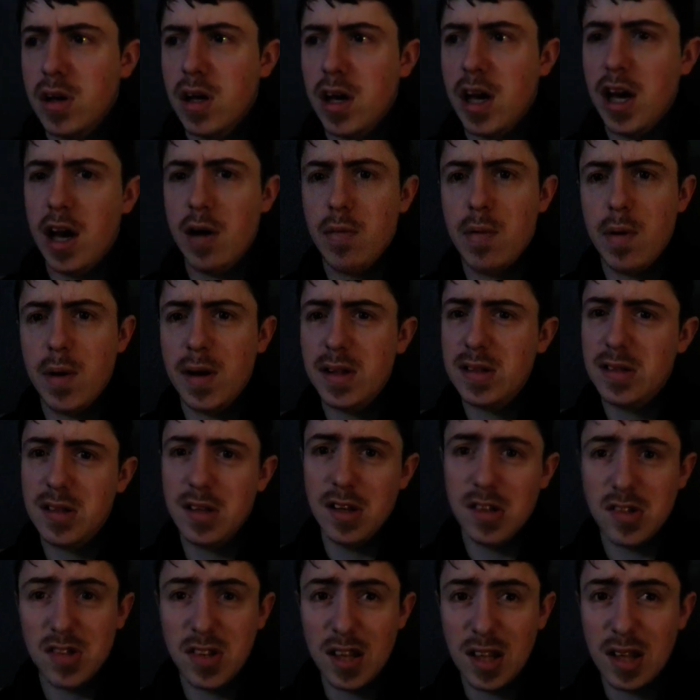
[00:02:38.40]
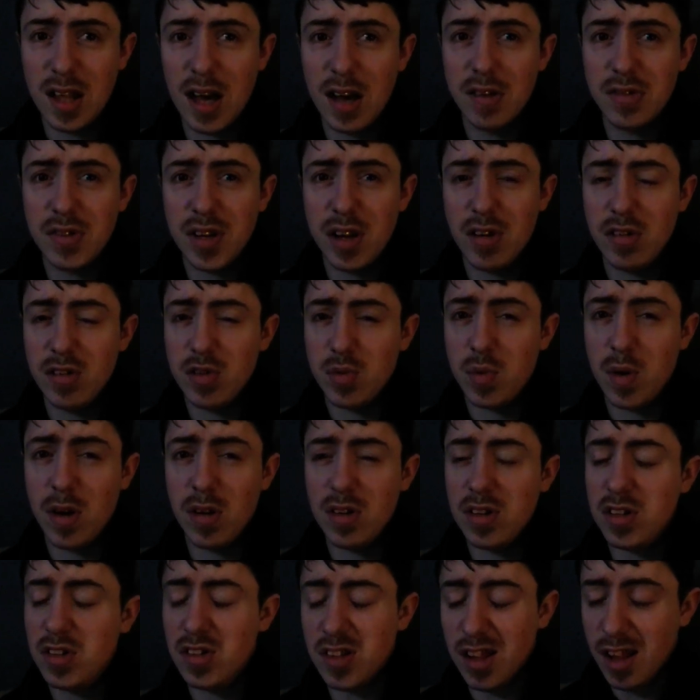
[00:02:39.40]
We went to the Sea Life Centre as
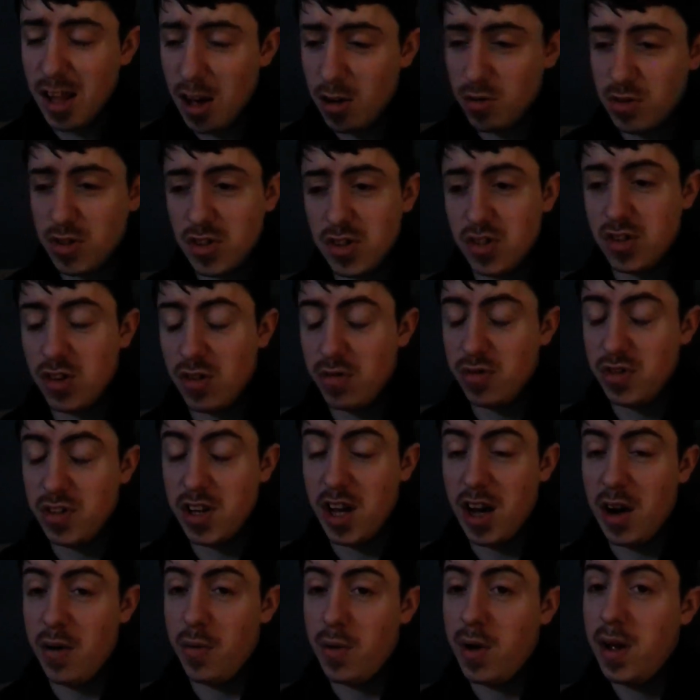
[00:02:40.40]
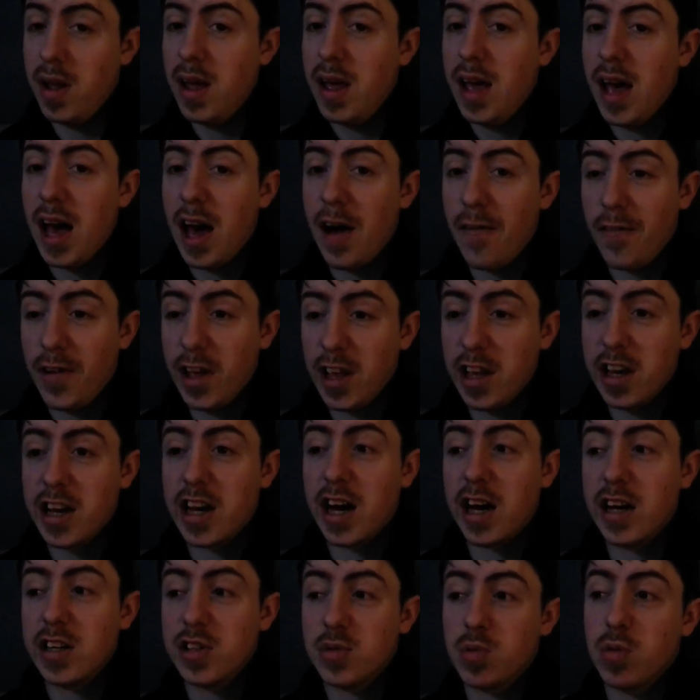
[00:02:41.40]
well. There's loads of stuff, so I think you
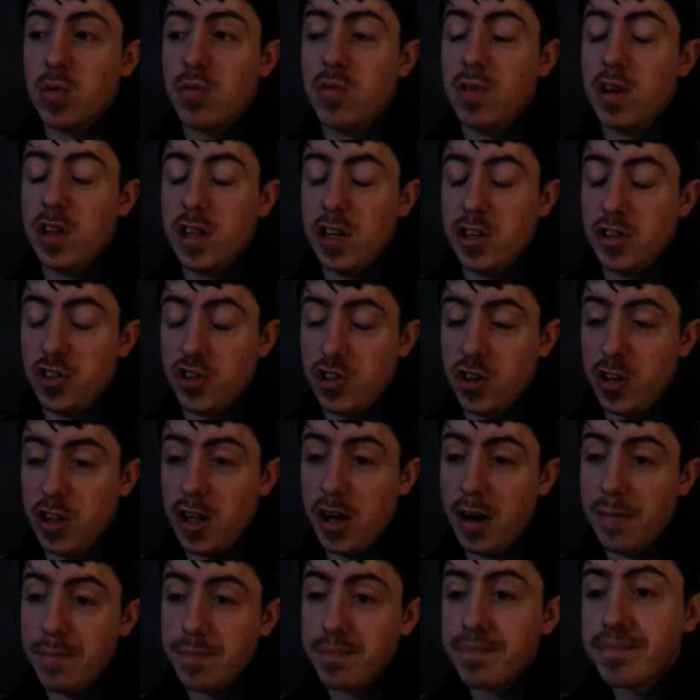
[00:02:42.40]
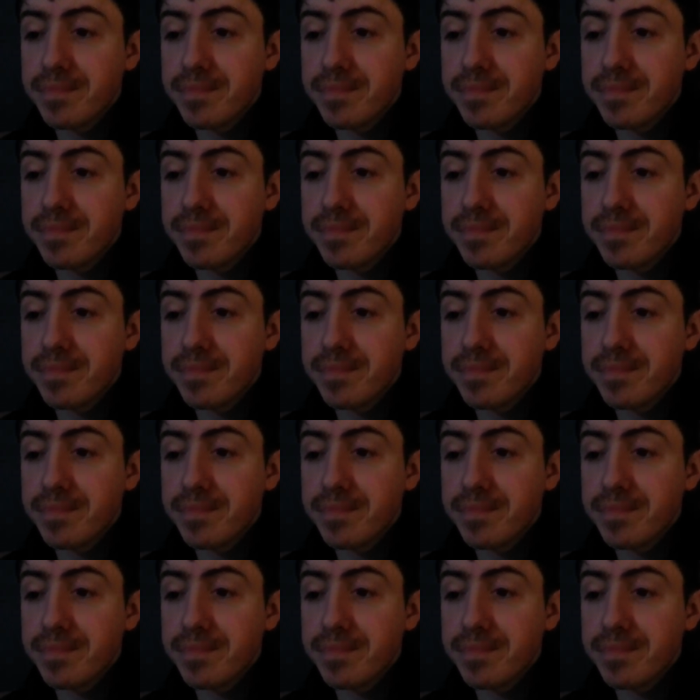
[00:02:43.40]
guys will really enjoy that.